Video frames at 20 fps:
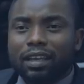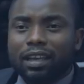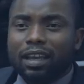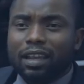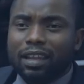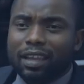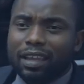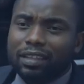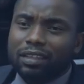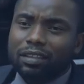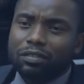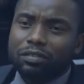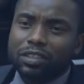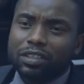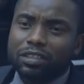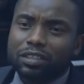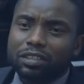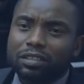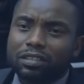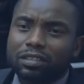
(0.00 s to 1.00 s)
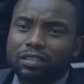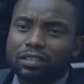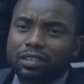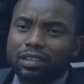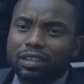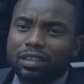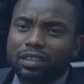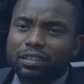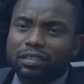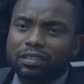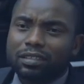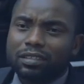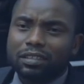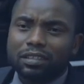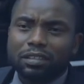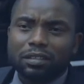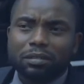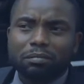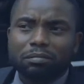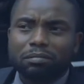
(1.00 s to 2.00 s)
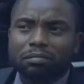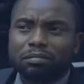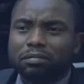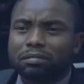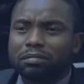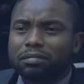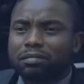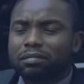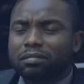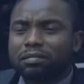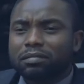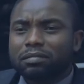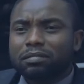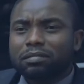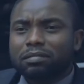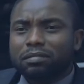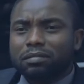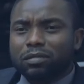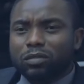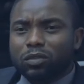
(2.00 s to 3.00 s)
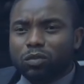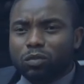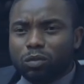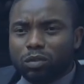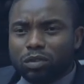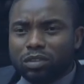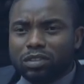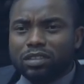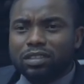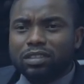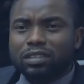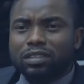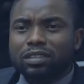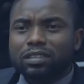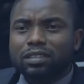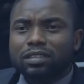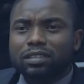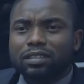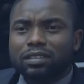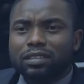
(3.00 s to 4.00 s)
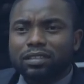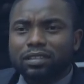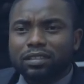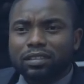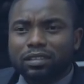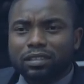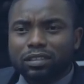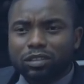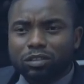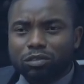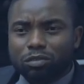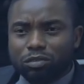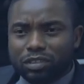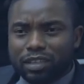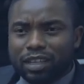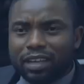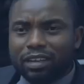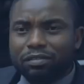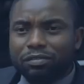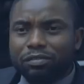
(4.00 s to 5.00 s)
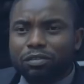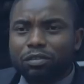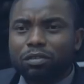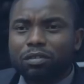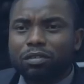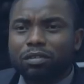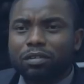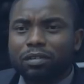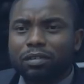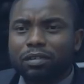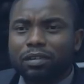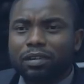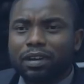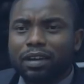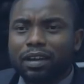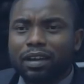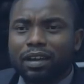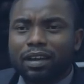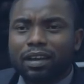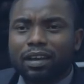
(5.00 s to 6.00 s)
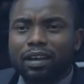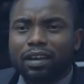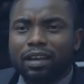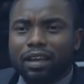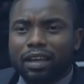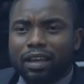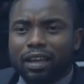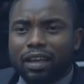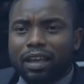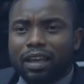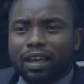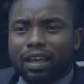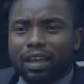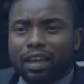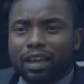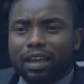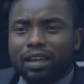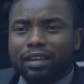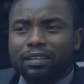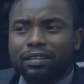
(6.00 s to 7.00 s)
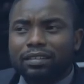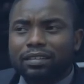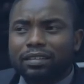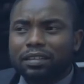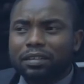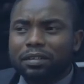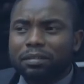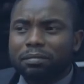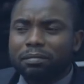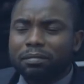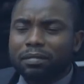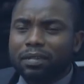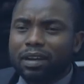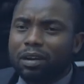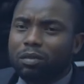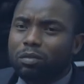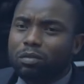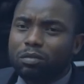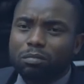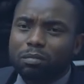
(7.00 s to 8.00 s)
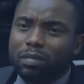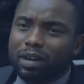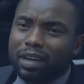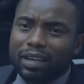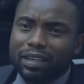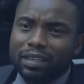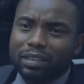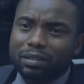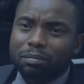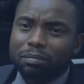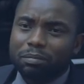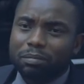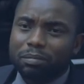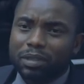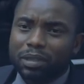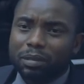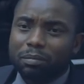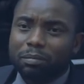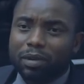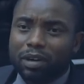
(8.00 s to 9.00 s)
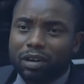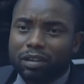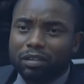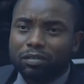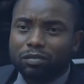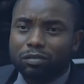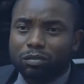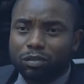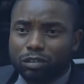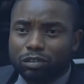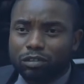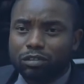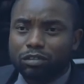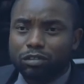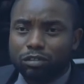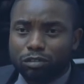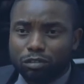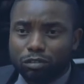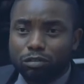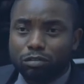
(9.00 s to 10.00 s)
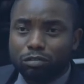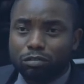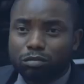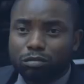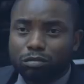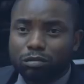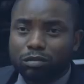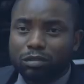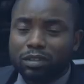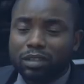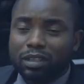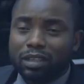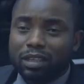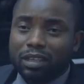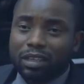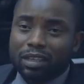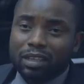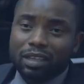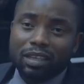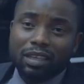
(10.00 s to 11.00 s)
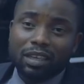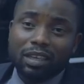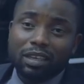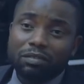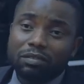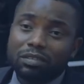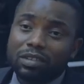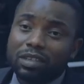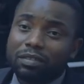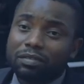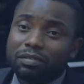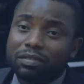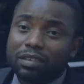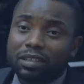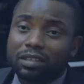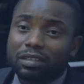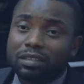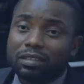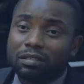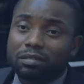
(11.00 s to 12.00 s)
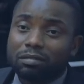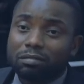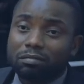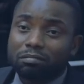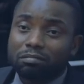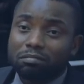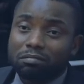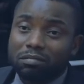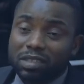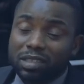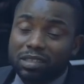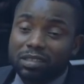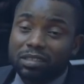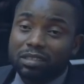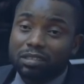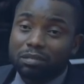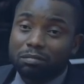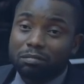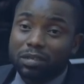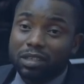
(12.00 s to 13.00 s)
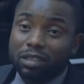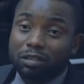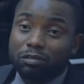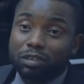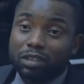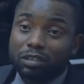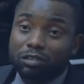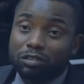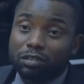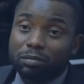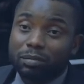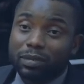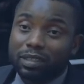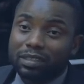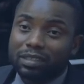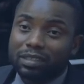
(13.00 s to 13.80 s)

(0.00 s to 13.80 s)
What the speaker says: I like the vision and what you stand for. And I won't mind being part of what you do, even if it means me rendering my